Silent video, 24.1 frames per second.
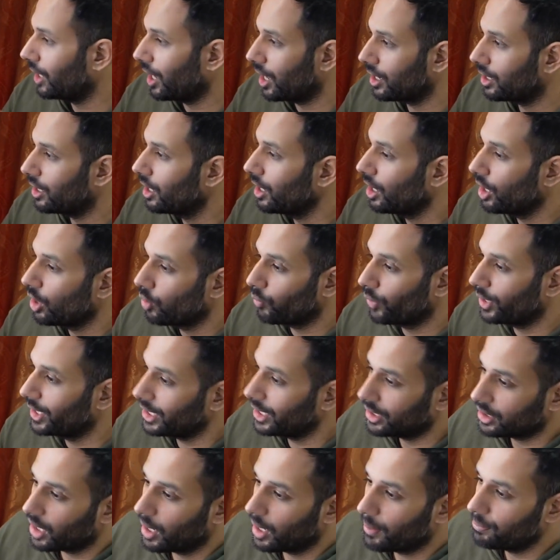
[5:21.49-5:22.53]
And when
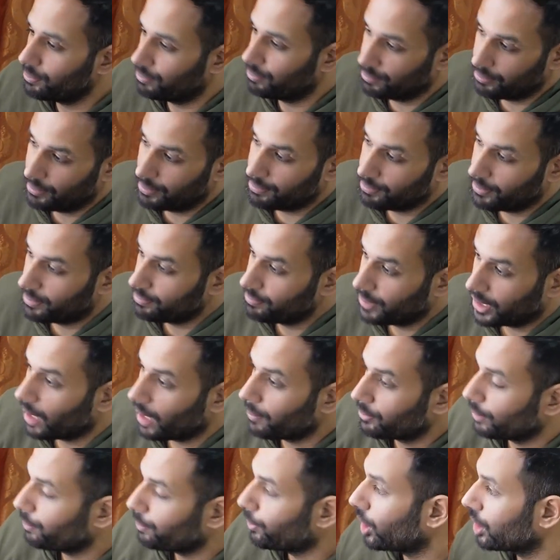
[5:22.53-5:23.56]
it
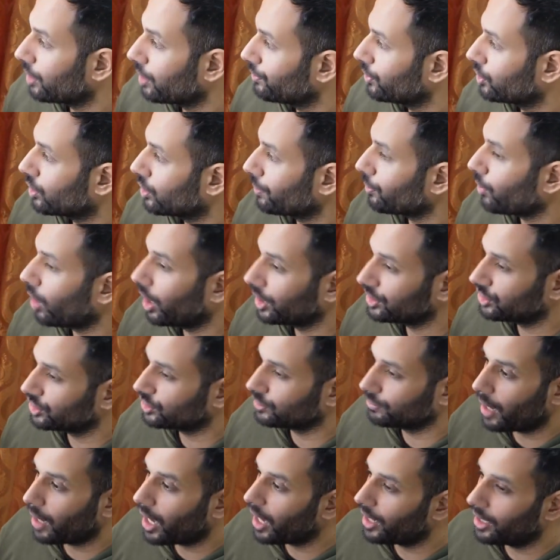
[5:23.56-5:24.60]
becomes a part of your
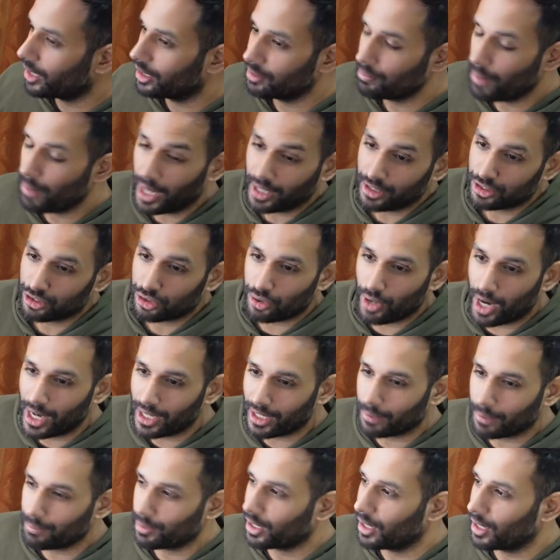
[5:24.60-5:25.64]
subconscious mind, man,
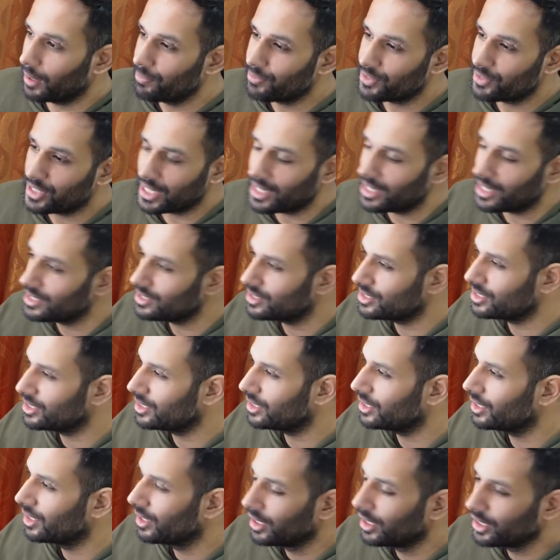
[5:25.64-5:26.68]
trading becomes easy,
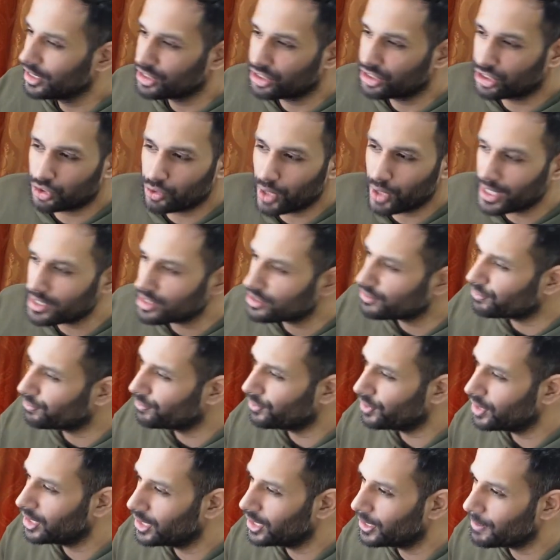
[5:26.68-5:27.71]

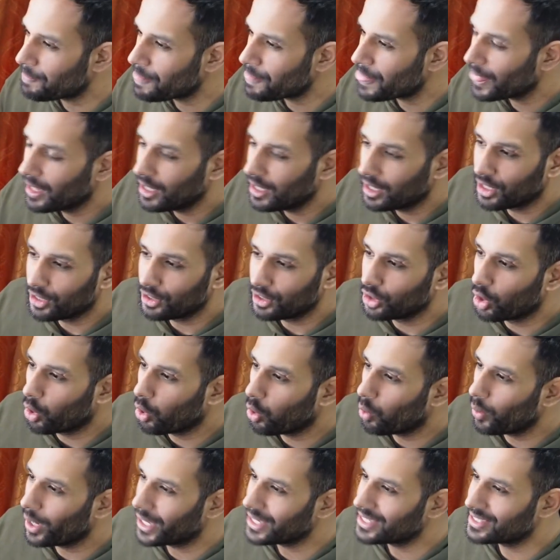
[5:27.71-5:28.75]
stress-free,
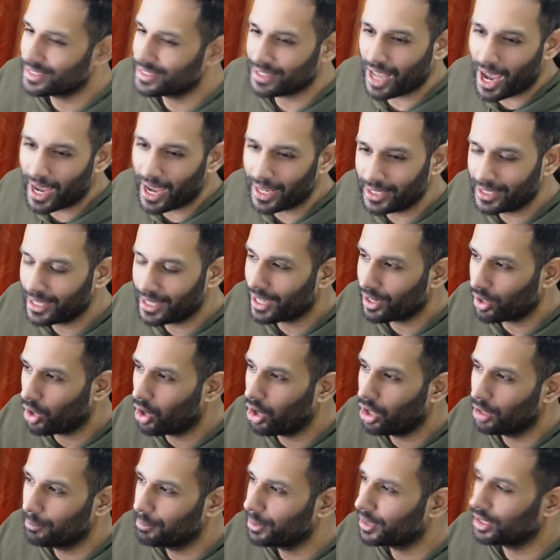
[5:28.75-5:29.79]
no anxiety at
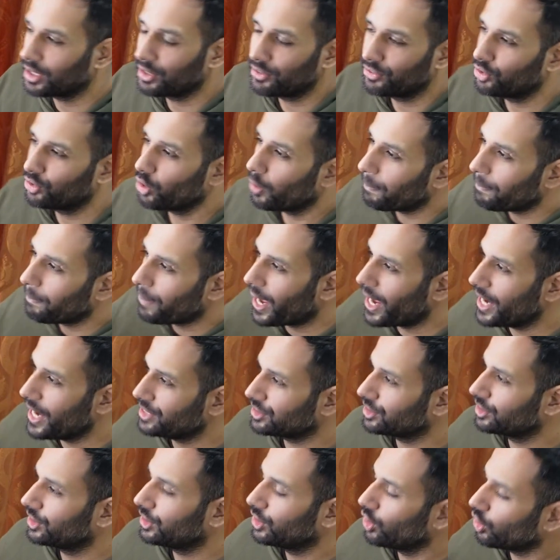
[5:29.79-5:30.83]
all, because you're
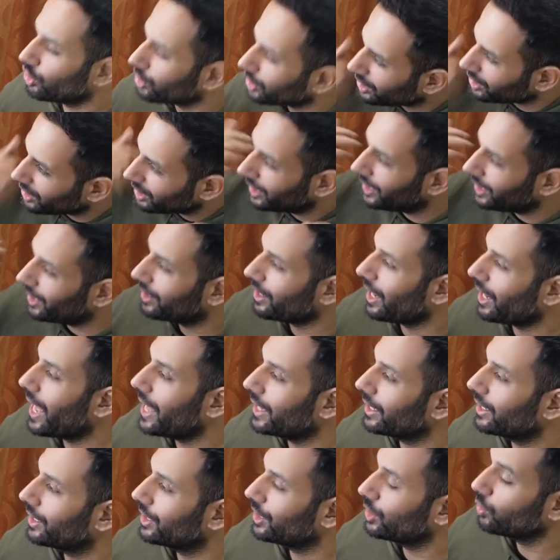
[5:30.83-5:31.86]
patient, you're
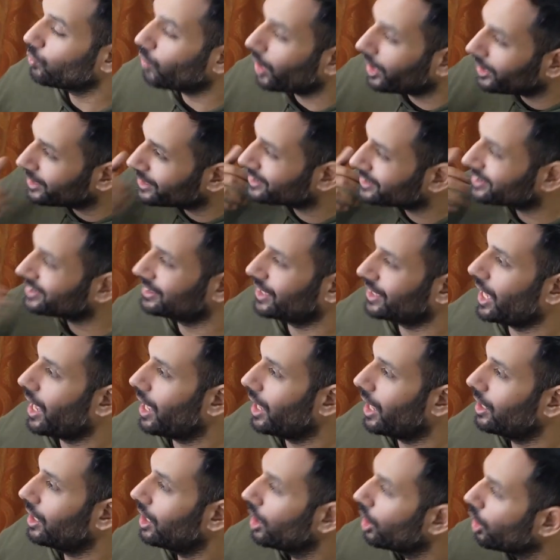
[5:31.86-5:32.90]
clear-headed, you
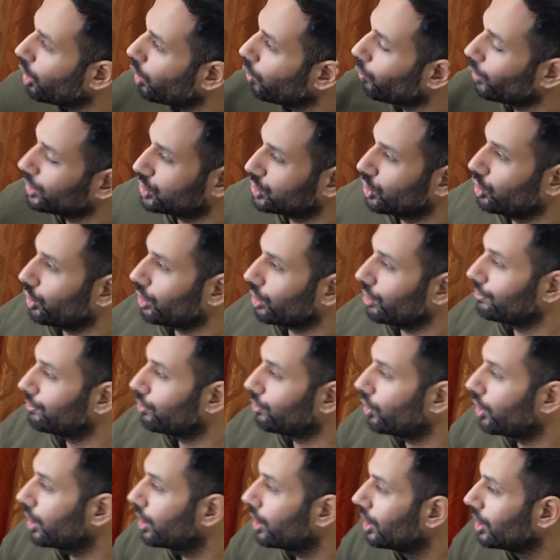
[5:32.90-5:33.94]
understand what you're looking
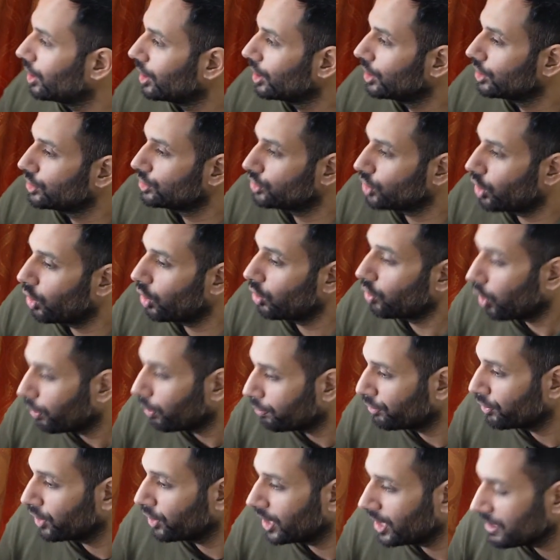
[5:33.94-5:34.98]
for. So
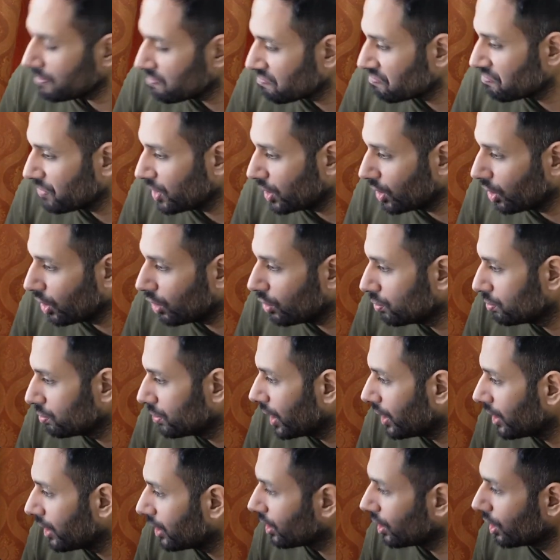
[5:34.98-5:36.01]
hopefully,
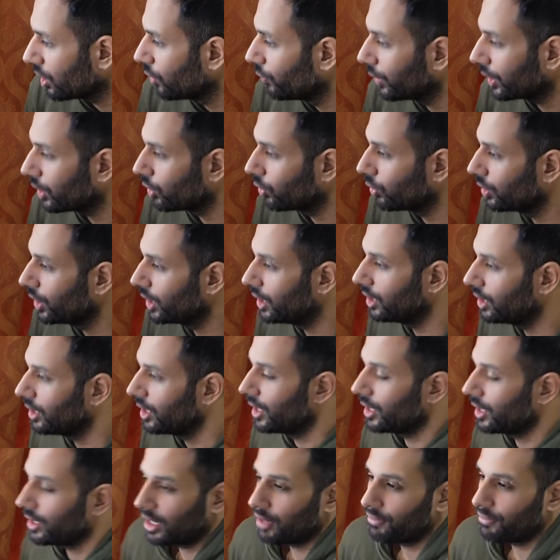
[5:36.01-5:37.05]
like, we can only
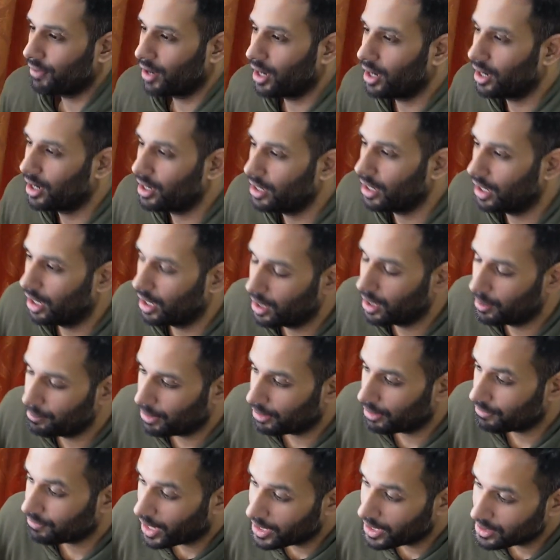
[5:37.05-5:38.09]
give our
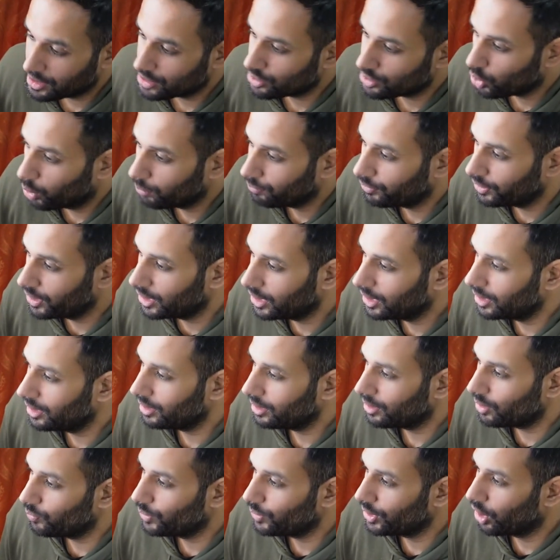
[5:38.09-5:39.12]
advices.
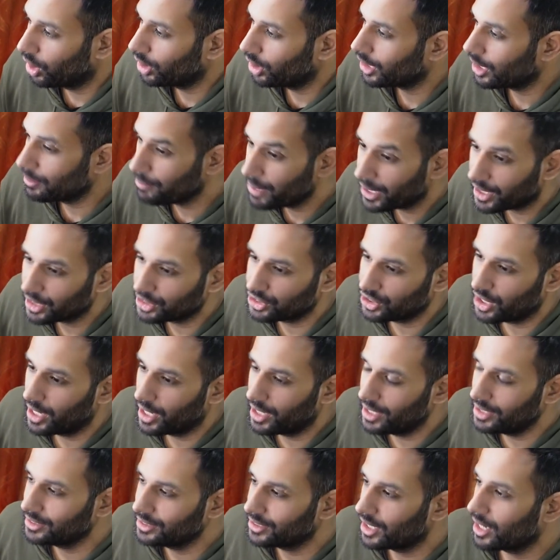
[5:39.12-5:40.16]
Hopefully we all can make a
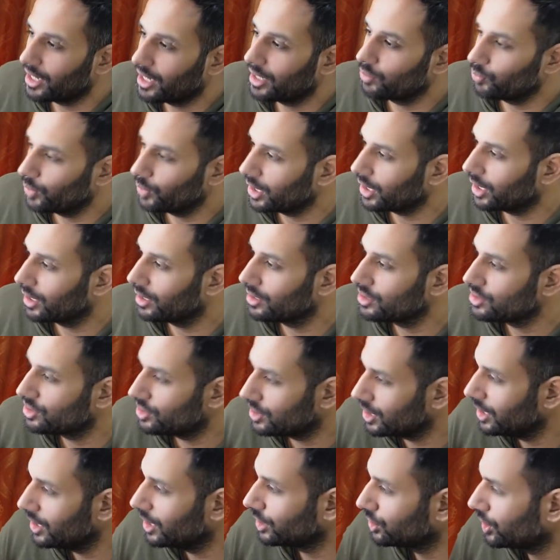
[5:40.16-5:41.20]
change and we can
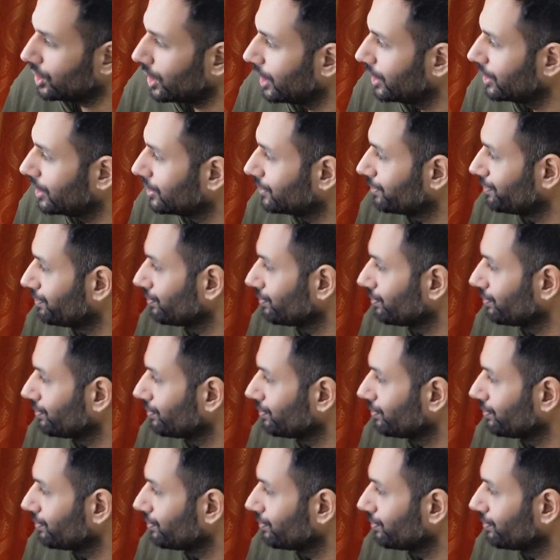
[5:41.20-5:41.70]
see a change.